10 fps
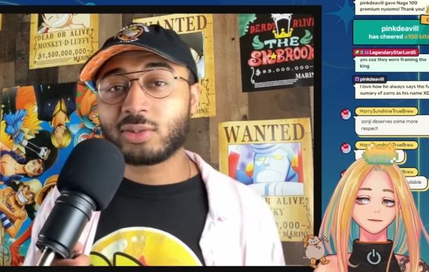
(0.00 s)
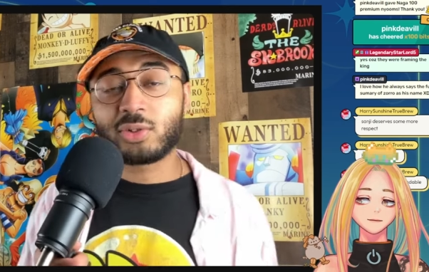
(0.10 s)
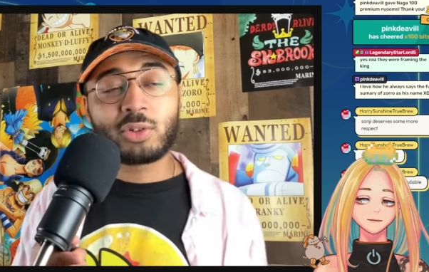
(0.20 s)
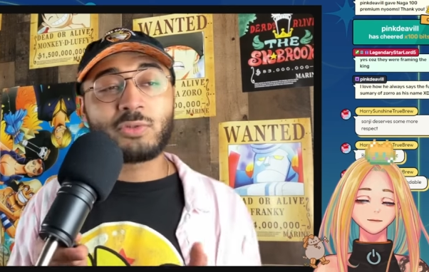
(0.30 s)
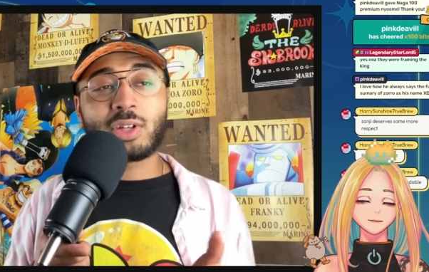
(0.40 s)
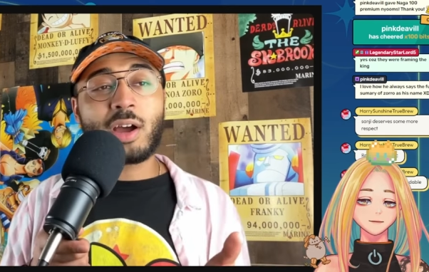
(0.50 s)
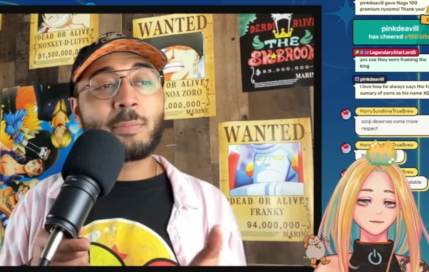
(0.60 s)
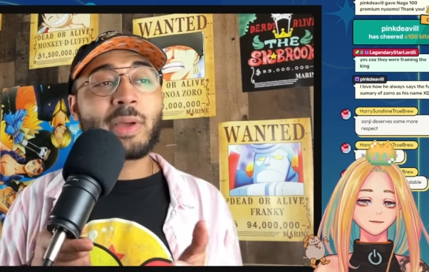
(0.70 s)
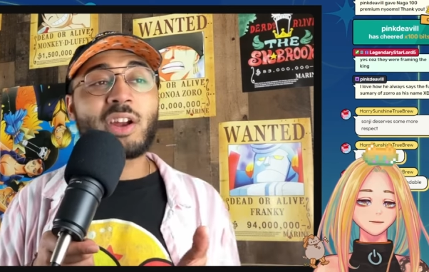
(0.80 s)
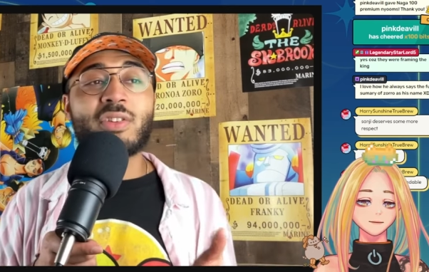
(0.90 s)
Speaker 1: So you've
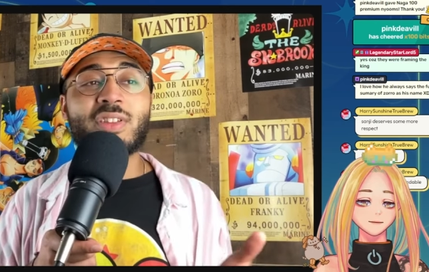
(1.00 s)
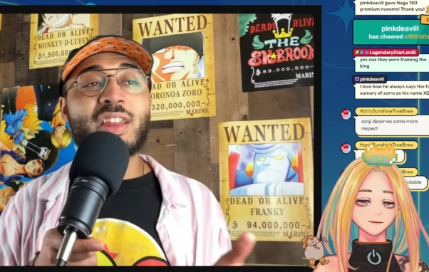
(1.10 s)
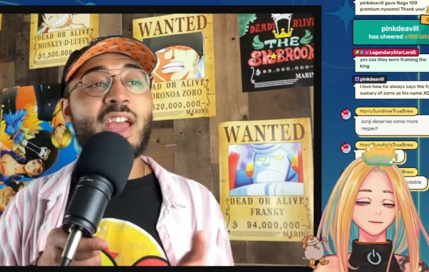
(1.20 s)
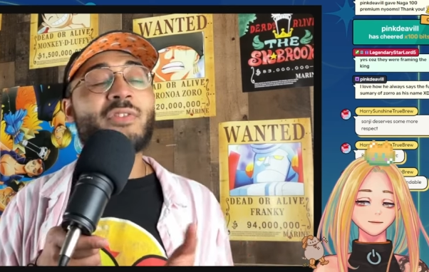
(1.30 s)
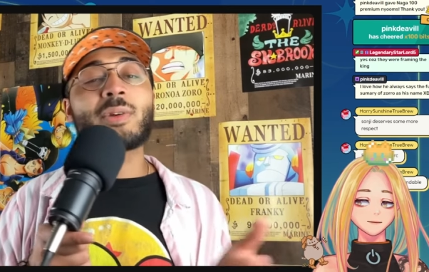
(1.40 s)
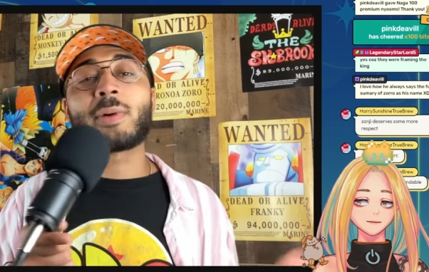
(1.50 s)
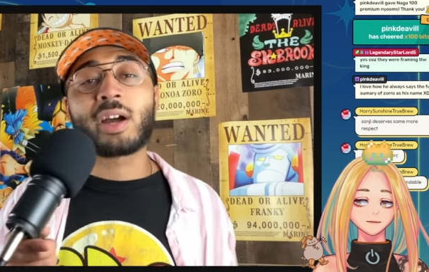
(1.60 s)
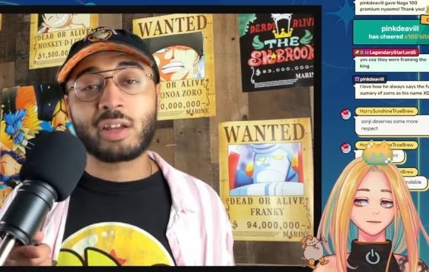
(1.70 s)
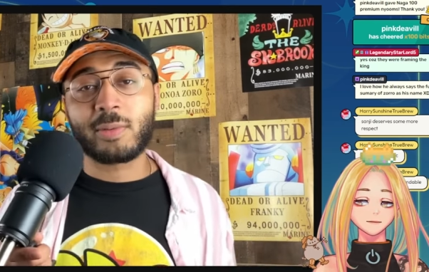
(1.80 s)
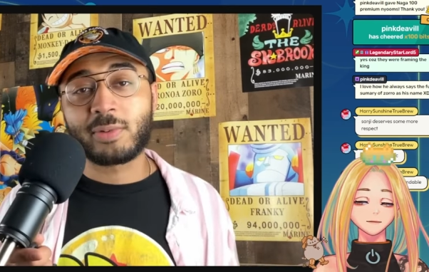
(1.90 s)
done better than
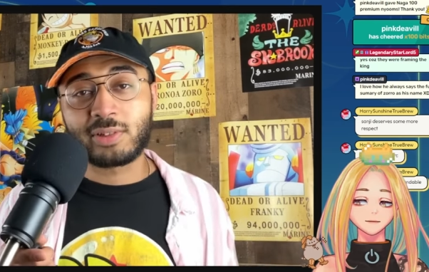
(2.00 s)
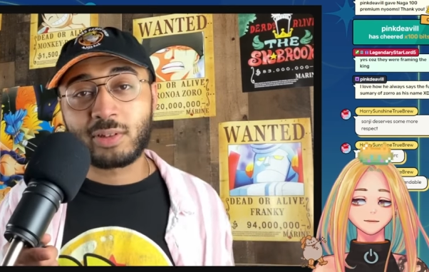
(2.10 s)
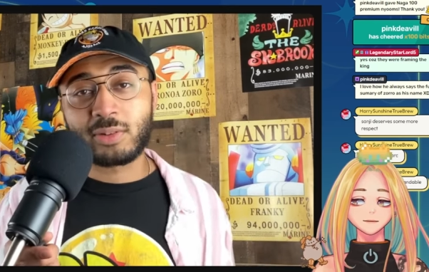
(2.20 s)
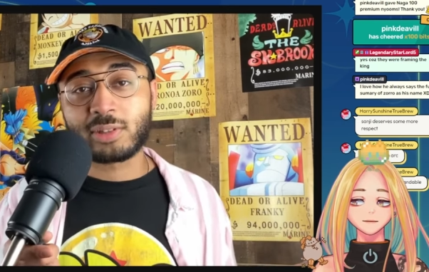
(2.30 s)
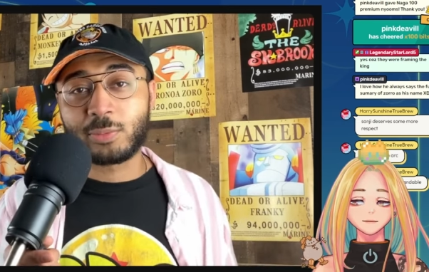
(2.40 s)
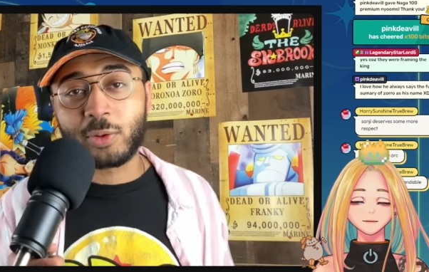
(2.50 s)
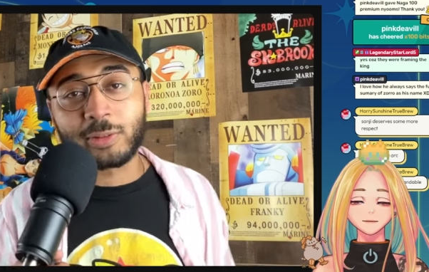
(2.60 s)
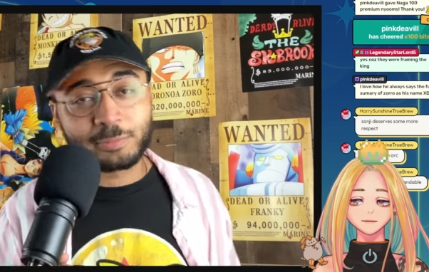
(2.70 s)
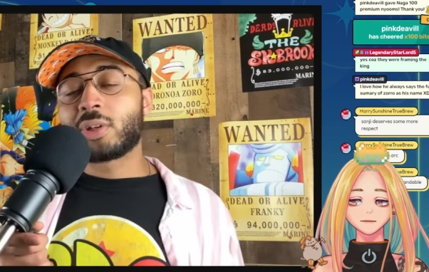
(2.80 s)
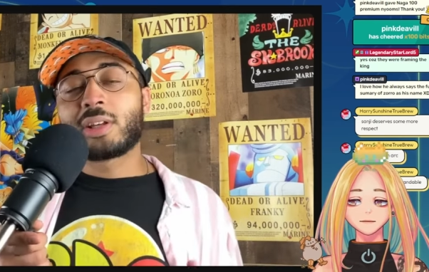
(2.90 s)
everybody up until this
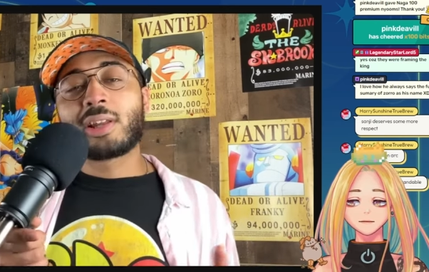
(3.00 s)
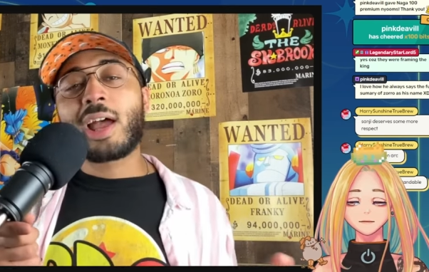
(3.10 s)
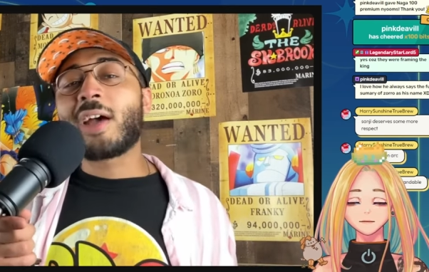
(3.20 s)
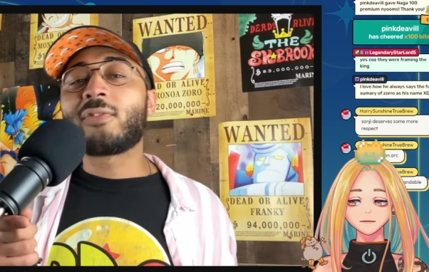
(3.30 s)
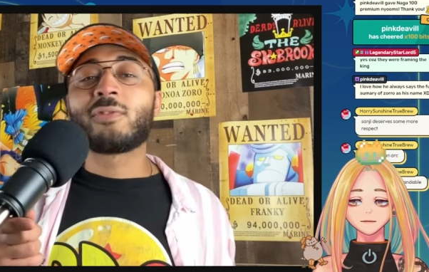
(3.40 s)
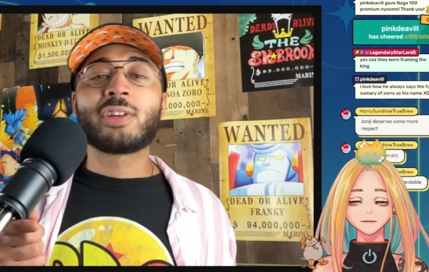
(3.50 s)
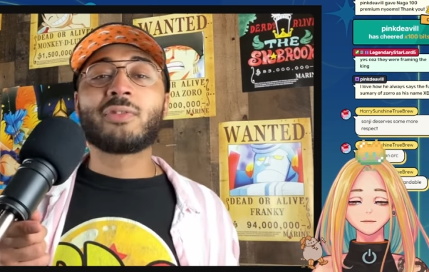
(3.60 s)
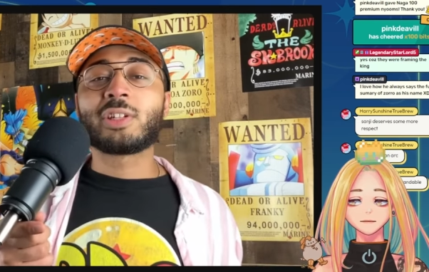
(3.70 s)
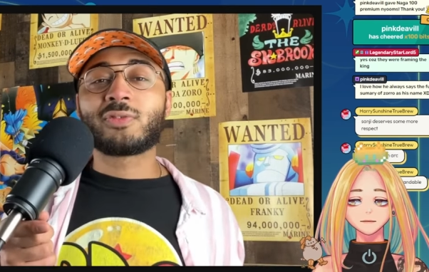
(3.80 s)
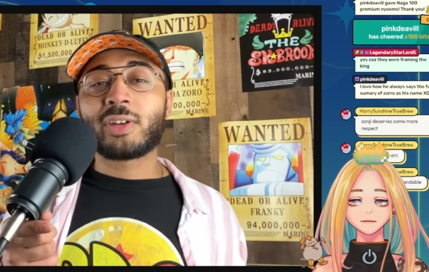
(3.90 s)
point. So you laugh at
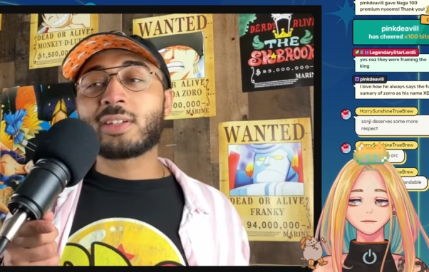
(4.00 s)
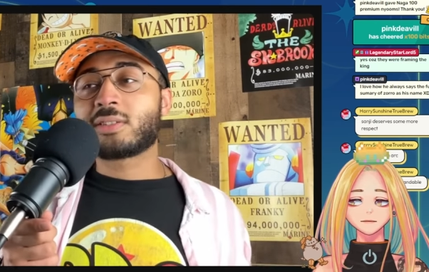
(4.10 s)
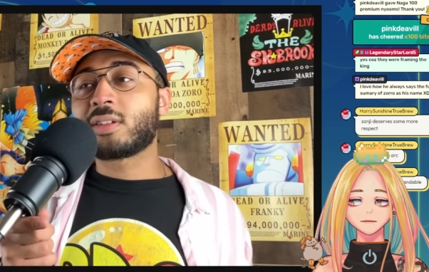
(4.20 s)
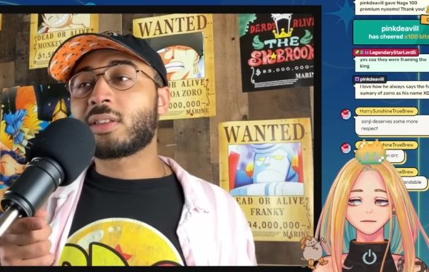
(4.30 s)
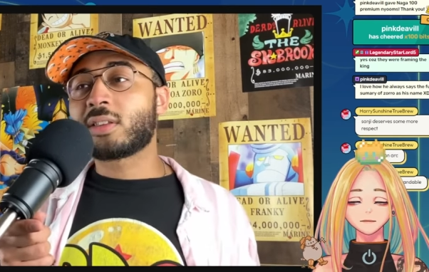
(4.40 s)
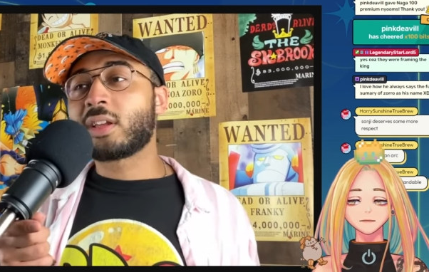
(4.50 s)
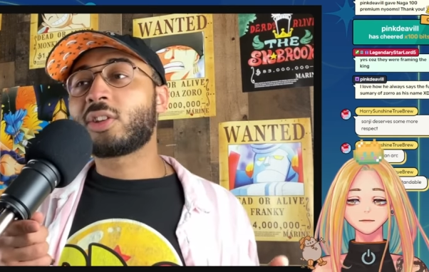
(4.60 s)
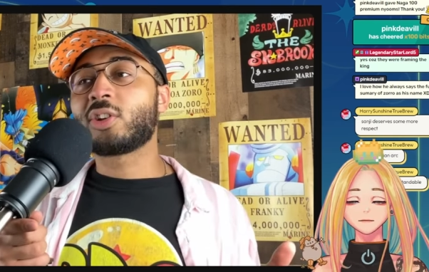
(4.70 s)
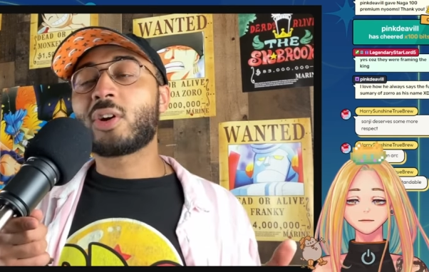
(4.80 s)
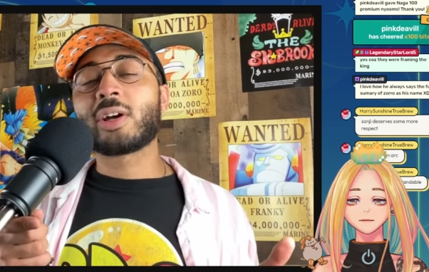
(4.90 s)
Vivi's face and you
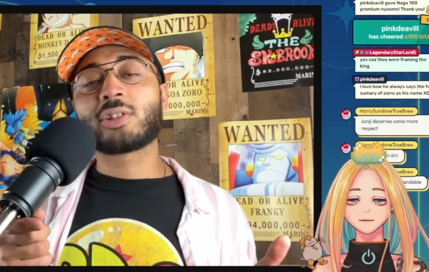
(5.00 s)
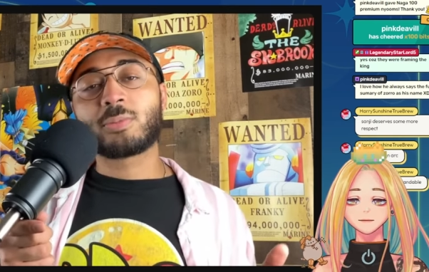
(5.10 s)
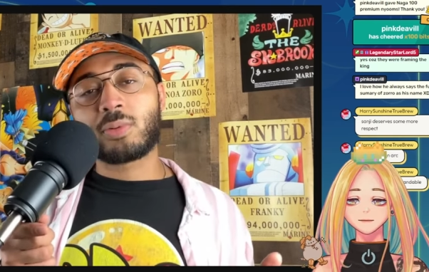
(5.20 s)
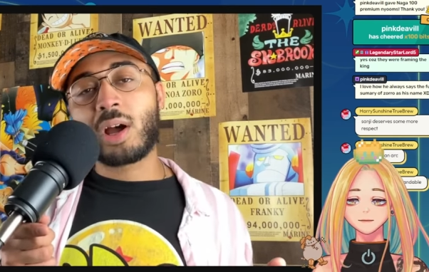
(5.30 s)
think, you know, I should